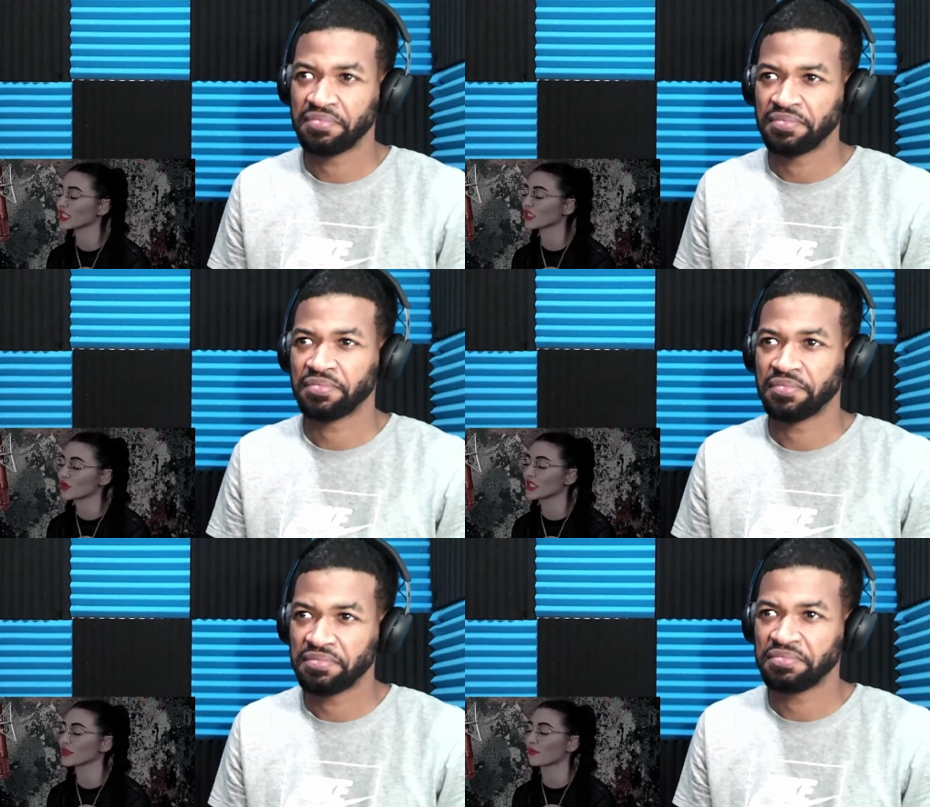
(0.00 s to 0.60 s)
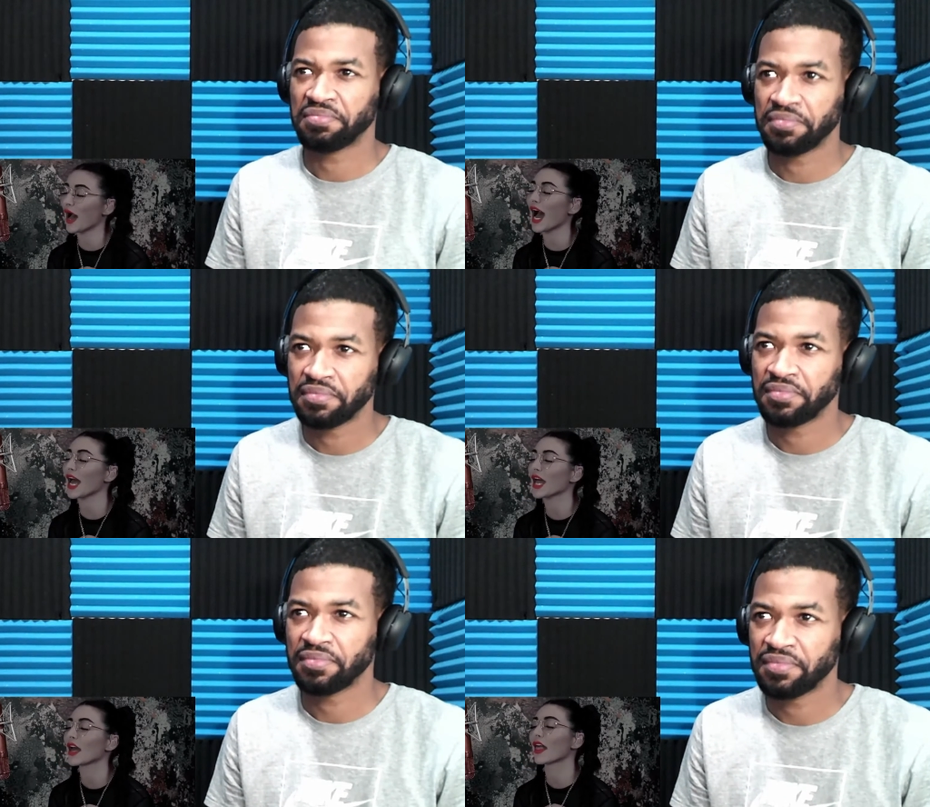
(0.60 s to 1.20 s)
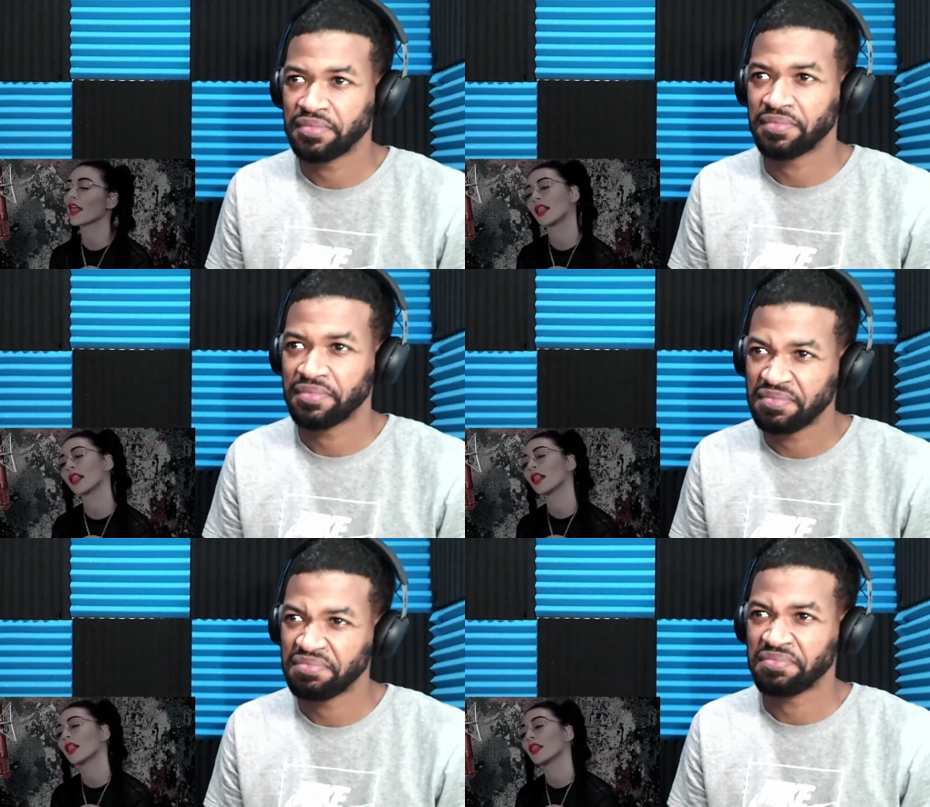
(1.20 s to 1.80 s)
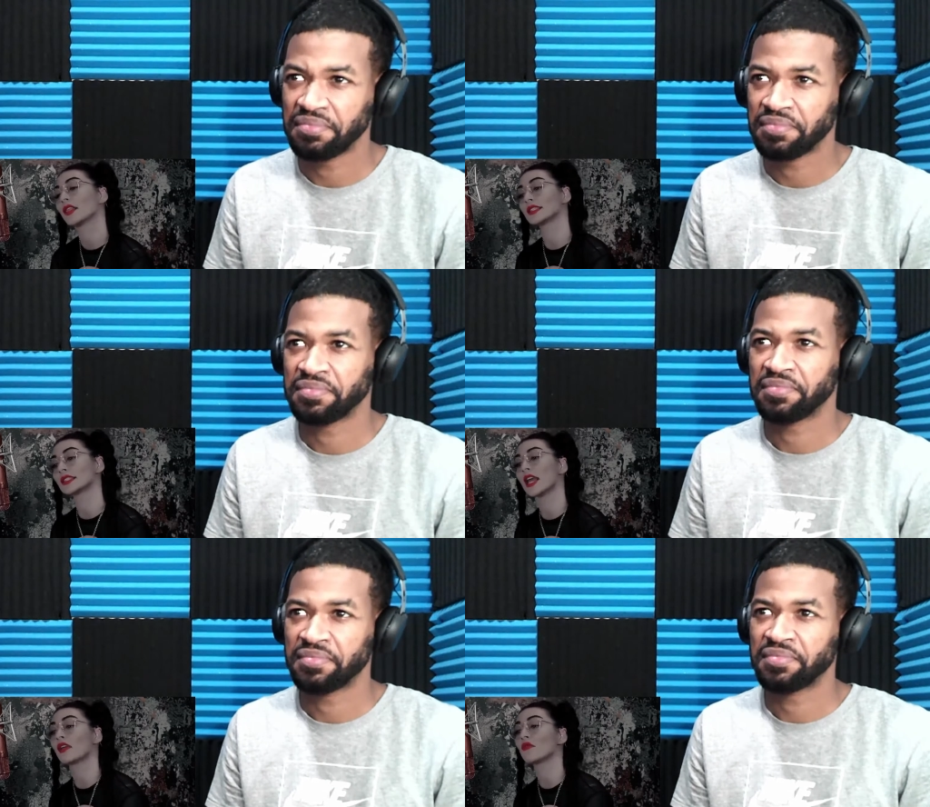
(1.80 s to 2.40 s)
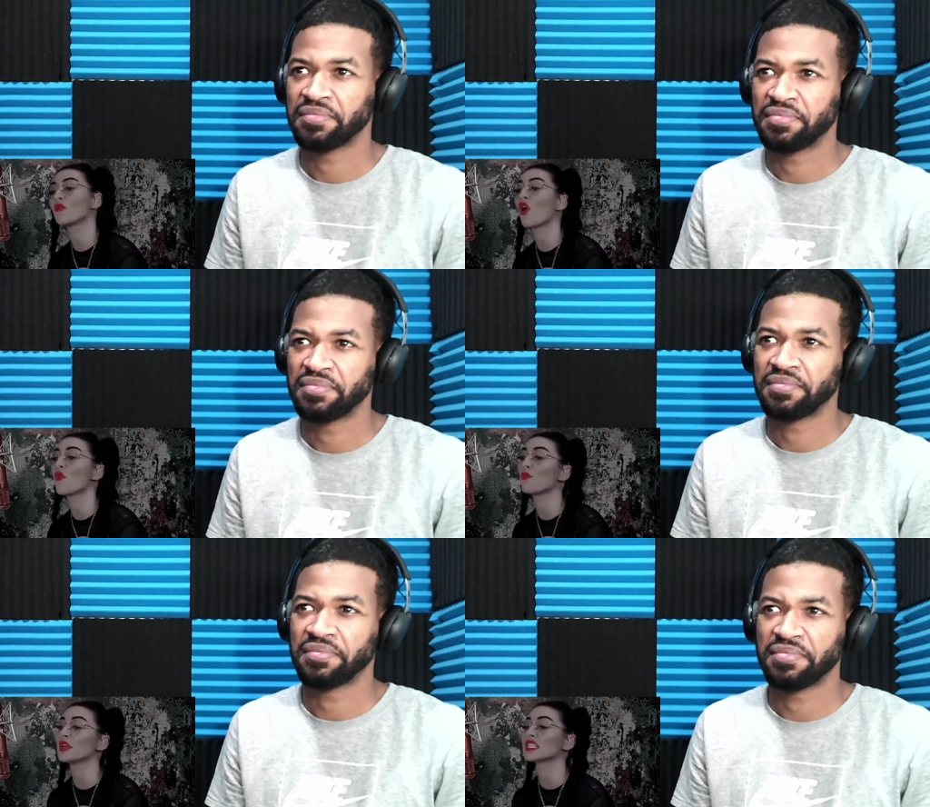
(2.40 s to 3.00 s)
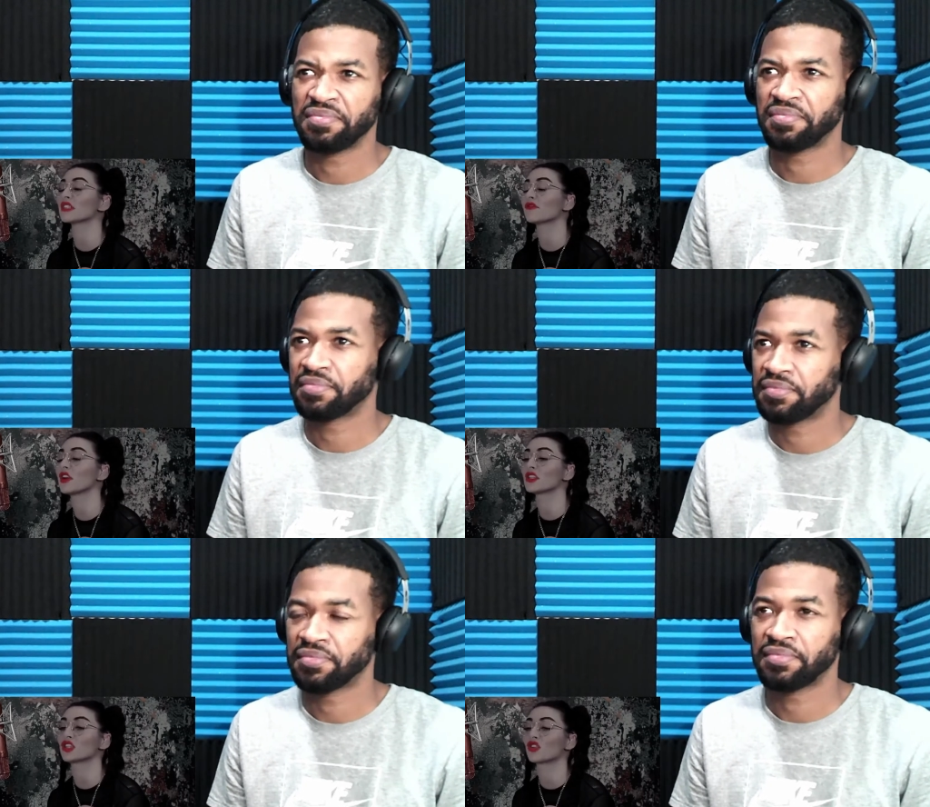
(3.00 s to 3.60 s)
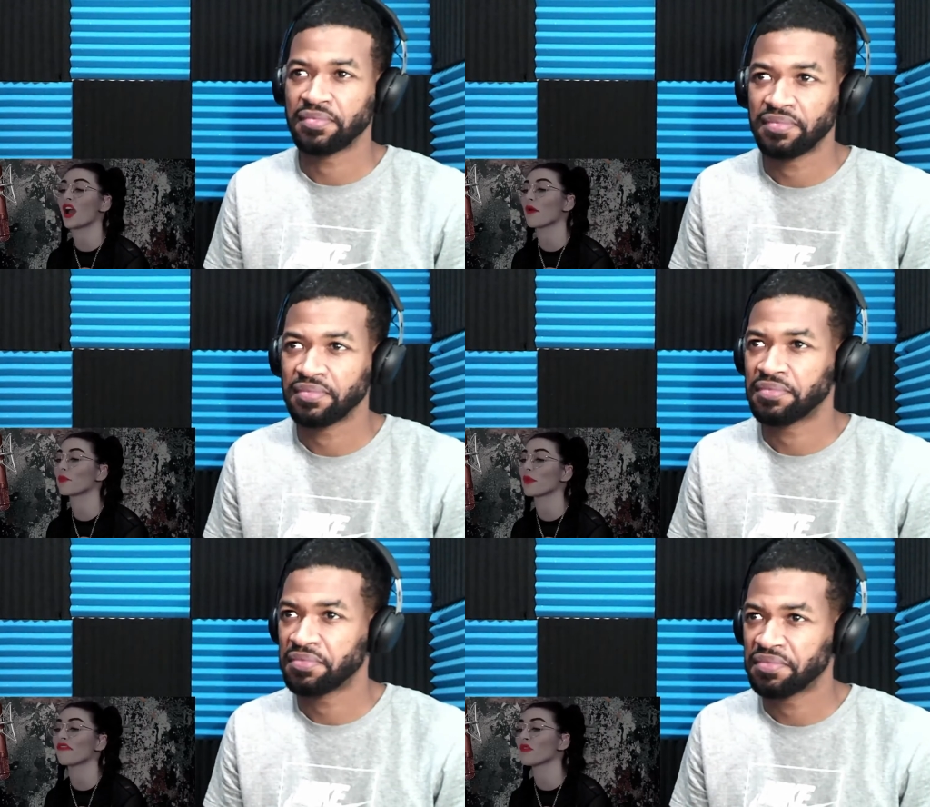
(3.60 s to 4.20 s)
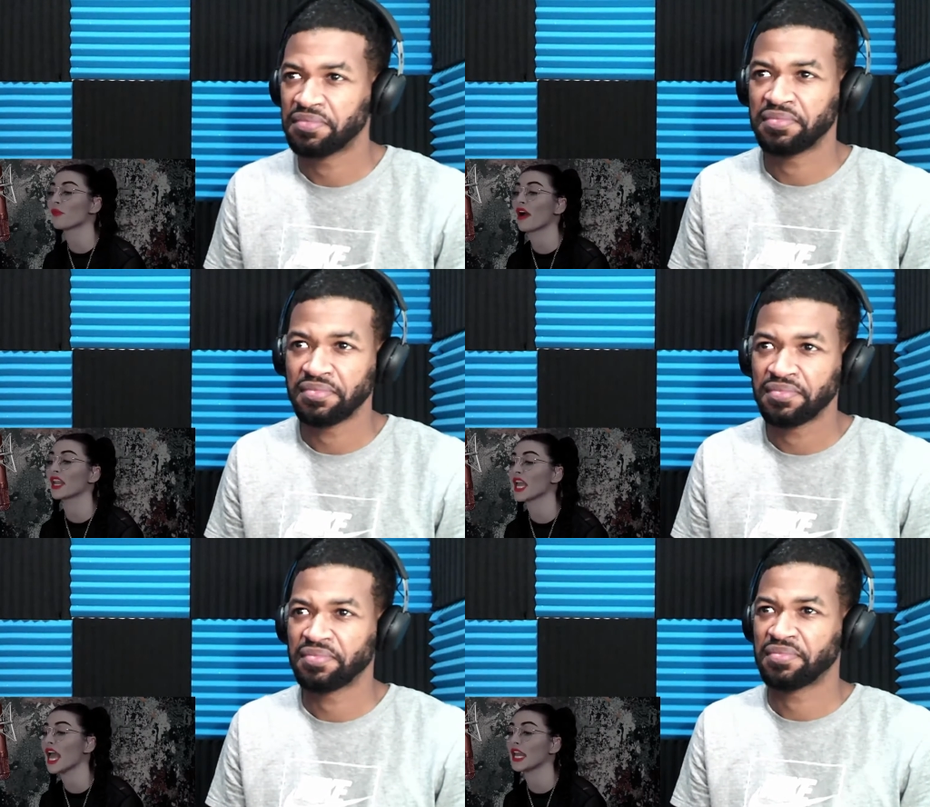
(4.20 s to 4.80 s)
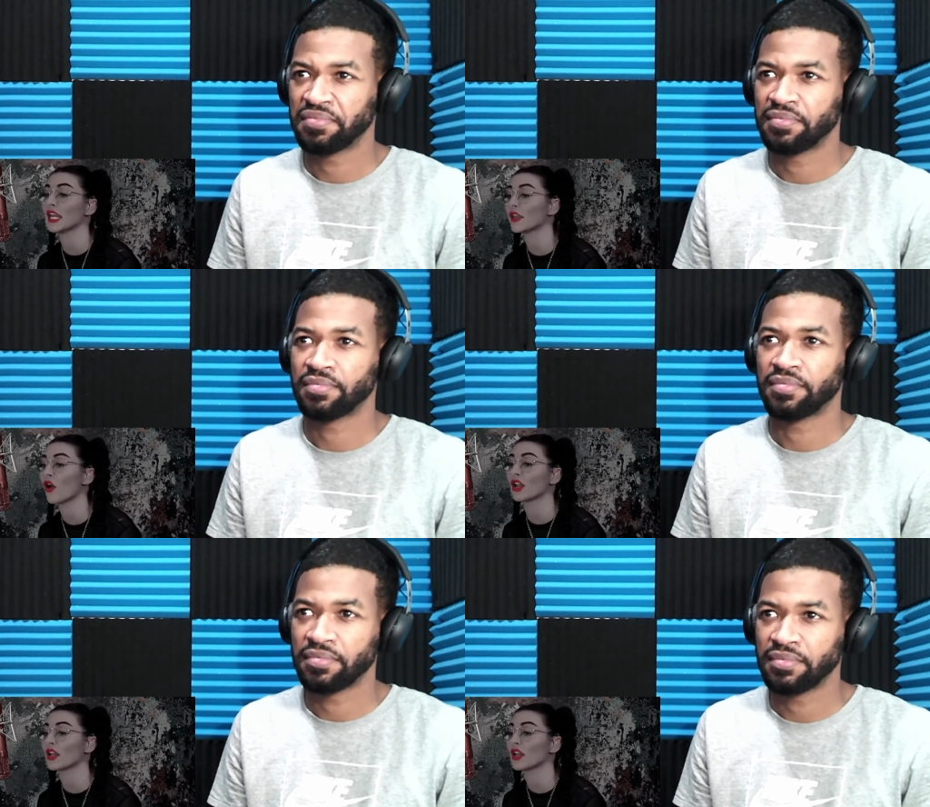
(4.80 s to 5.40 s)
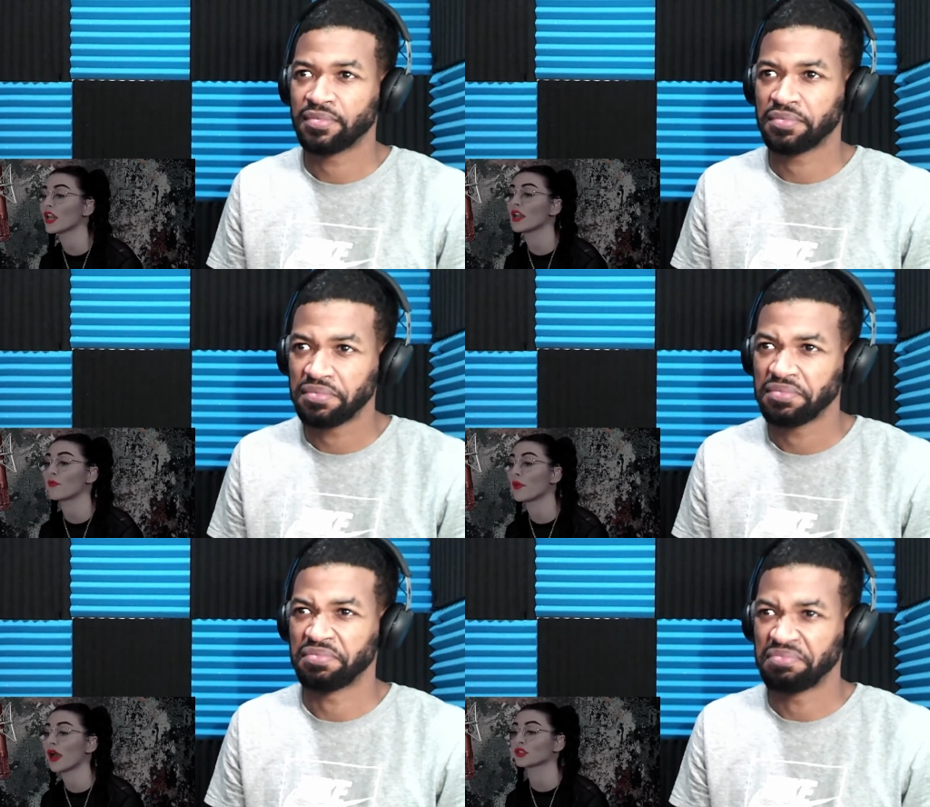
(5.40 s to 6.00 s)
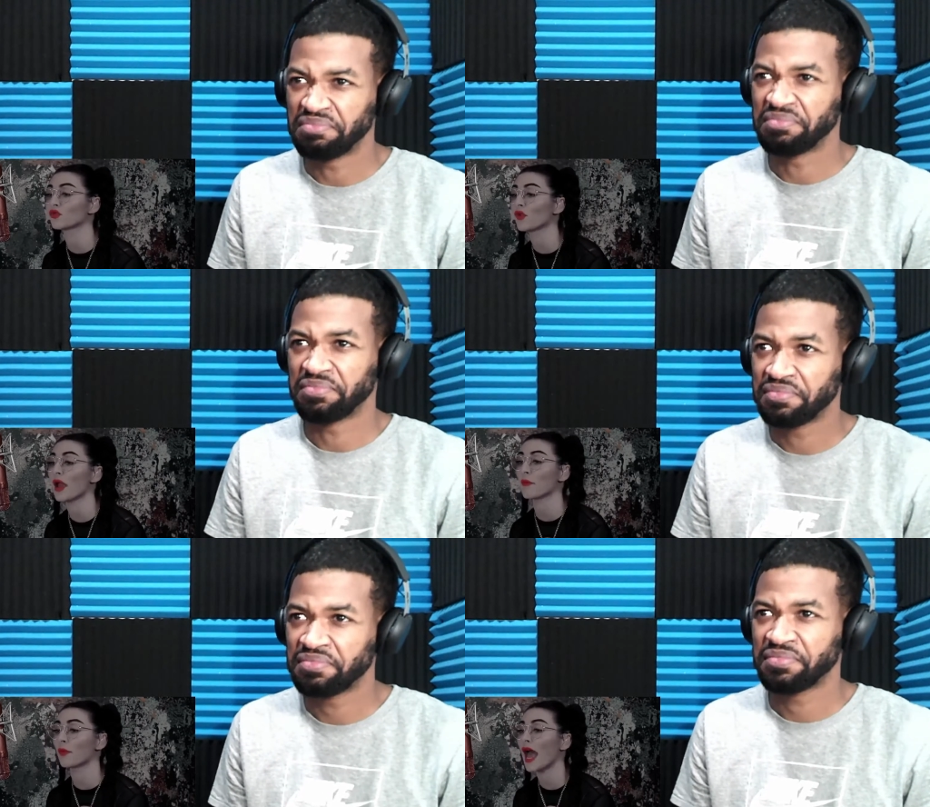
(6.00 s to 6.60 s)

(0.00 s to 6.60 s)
Speaker 1: bitches with the pot. The same old bitches for the trap. Everybody hated on and then they bounce right